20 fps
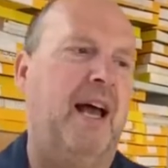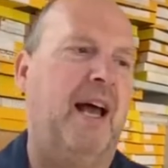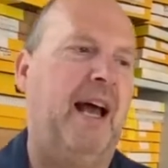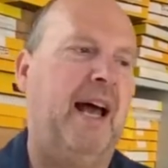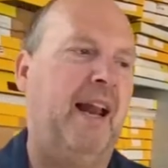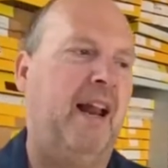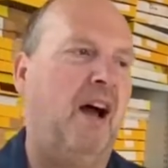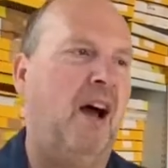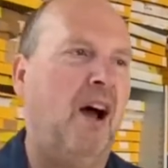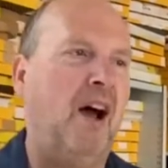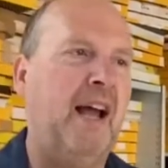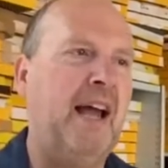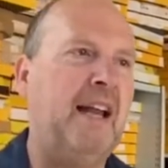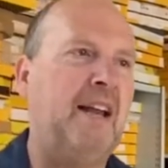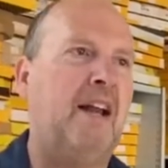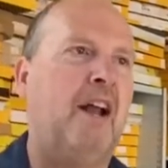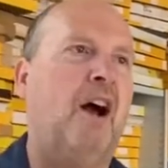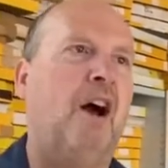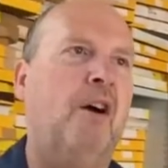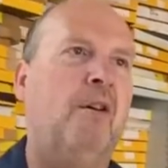And I had
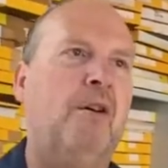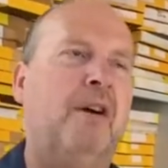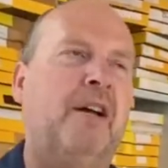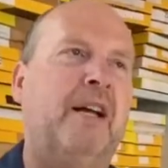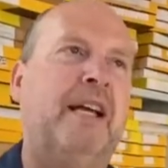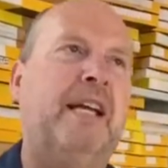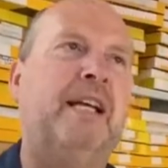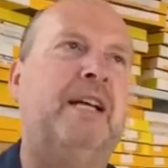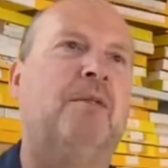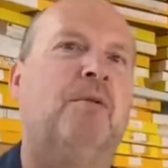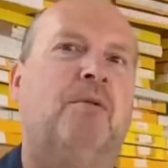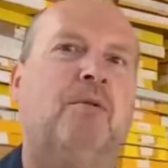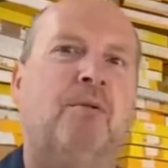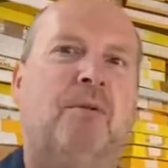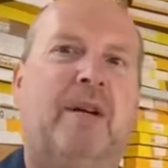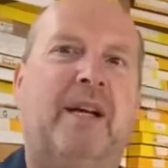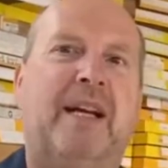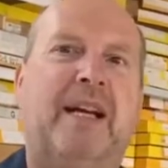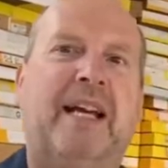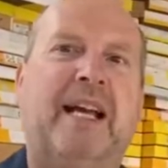an equal
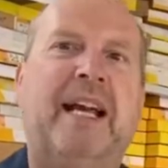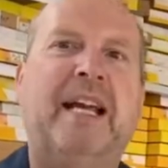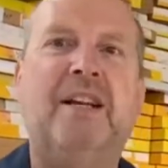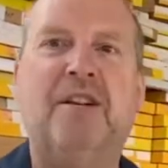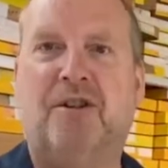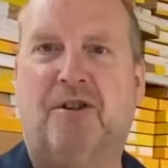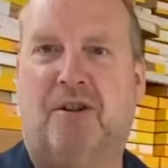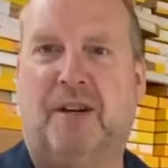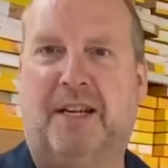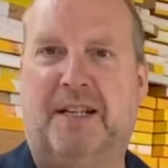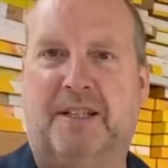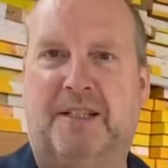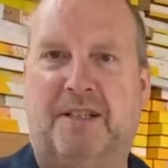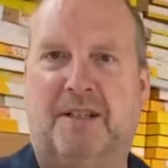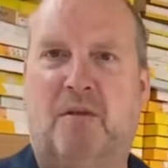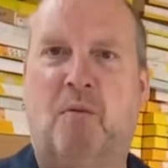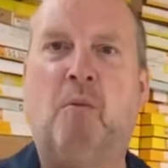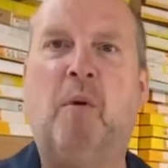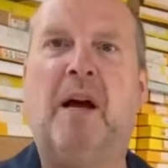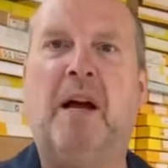interest
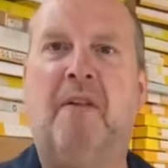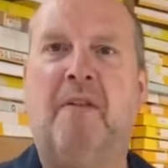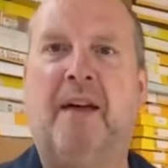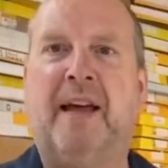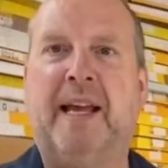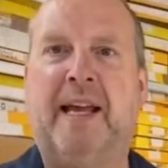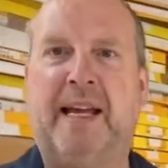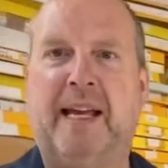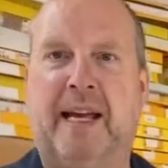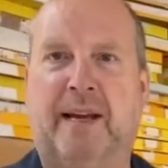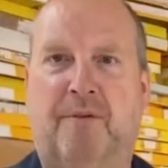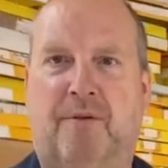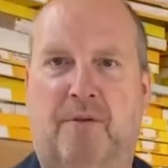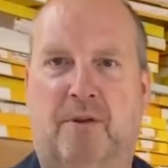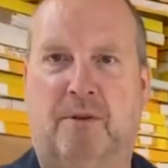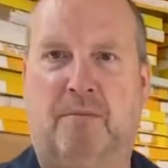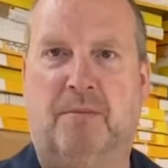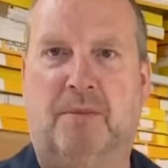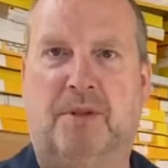of where they came from.